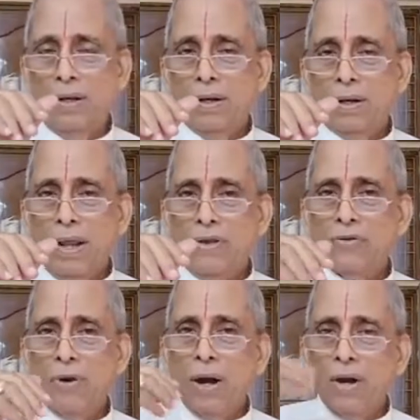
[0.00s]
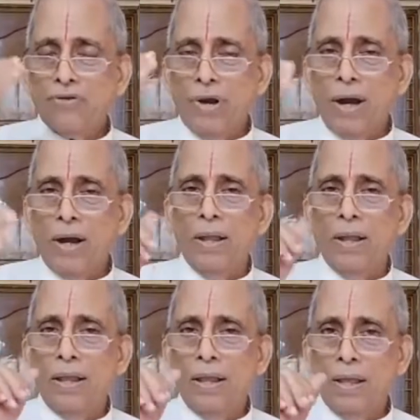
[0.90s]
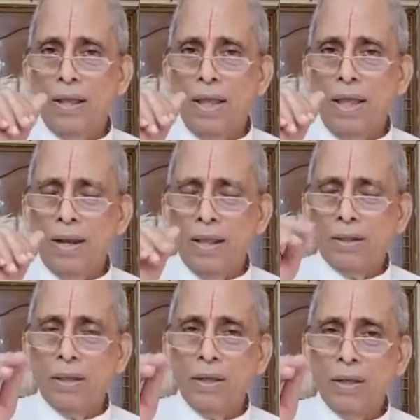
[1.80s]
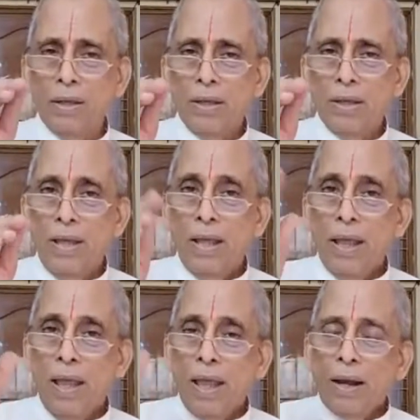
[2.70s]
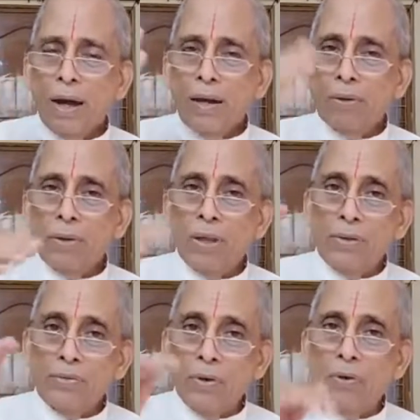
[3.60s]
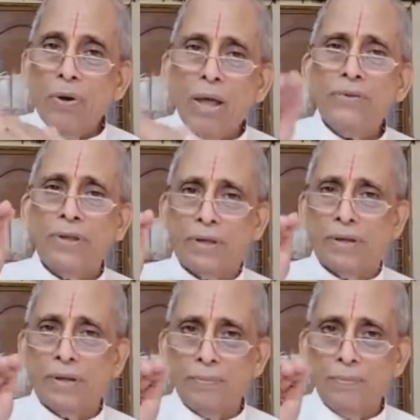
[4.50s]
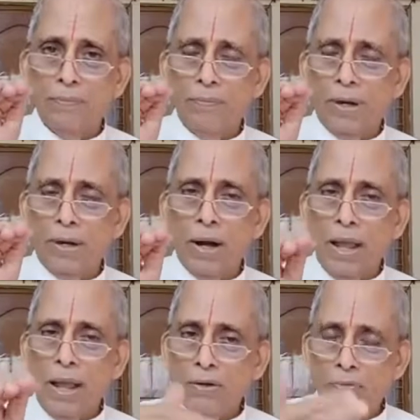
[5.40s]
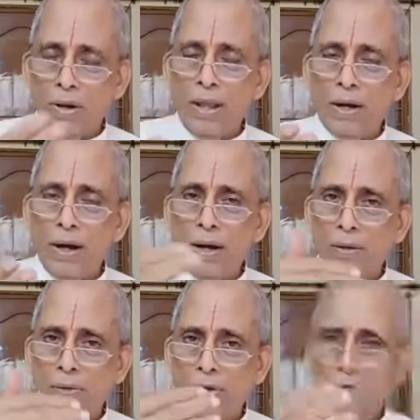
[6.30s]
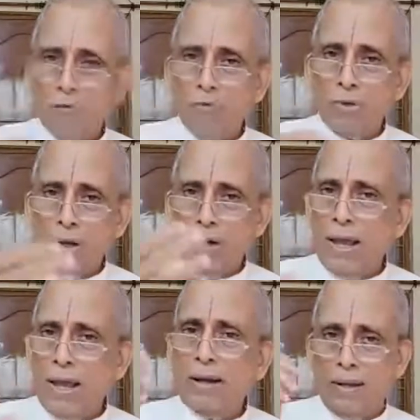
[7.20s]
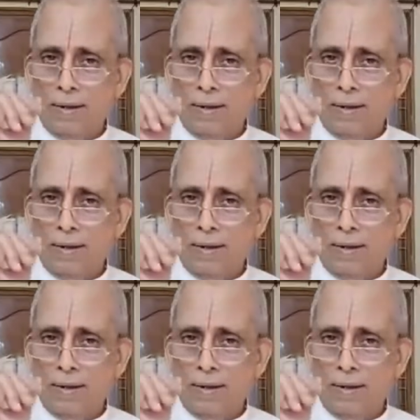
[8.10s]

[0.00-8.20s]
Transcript: tries to understand anything according to his own logic, but not actually according to the truth or reality.